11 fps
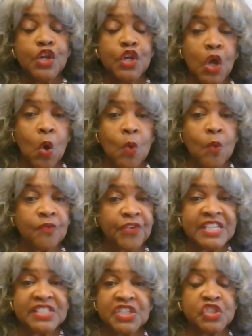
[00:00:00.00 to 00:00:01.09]
no
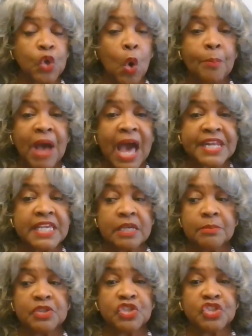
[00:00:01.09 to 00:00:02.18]
faces or body
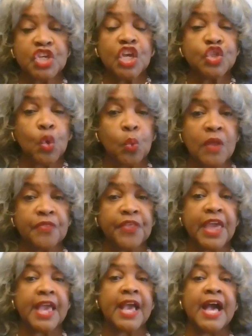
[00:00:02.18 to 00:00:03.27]
images to one
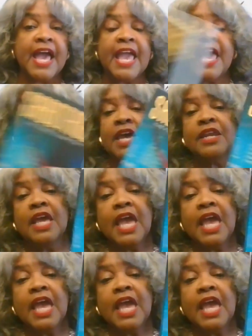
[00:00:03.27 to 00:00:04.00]
thing, a hand.